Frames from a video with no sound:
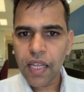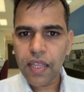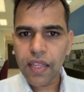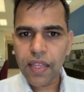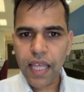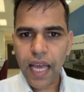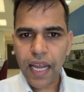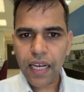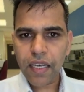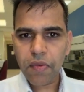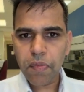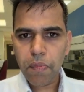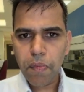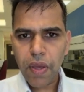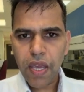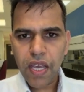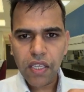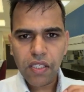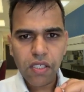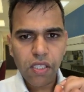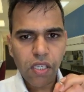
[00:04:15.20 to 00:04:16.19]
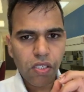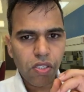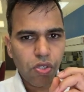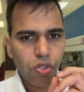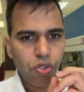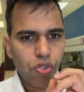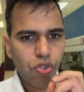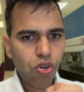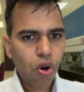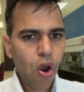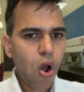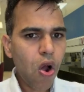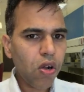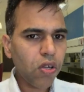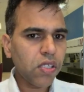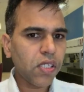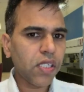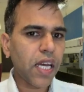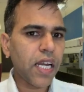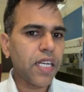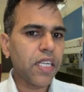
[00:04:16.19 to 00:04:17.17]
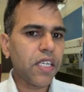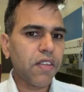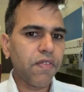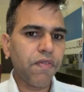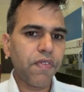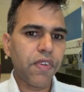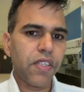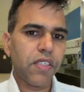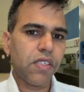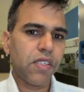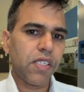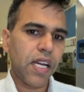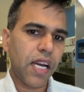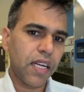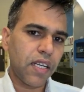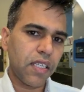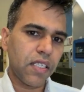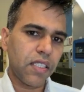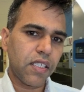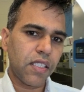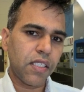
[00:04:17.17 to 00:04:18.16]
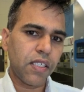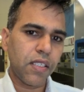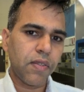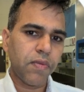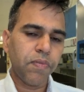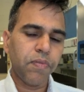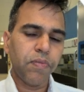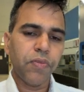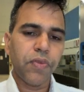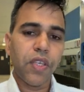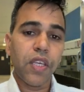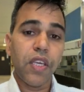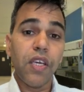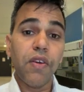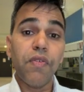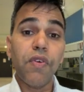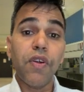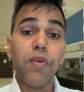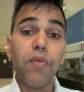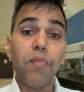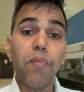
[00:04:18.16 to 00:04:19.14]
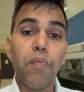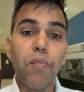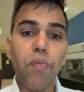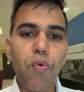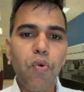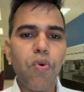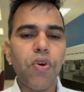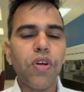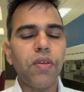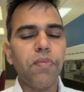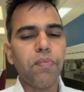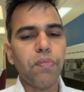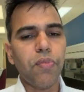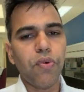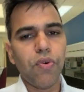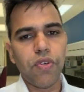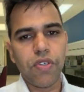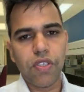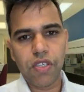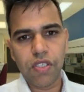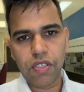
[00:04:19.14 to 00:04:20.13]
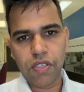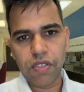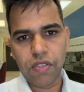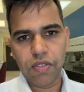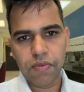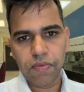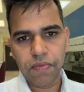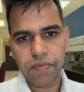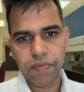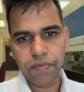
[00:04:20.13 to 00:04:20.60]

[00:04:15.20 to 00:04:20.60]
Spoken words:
That makes a strong scientific strategy even more important.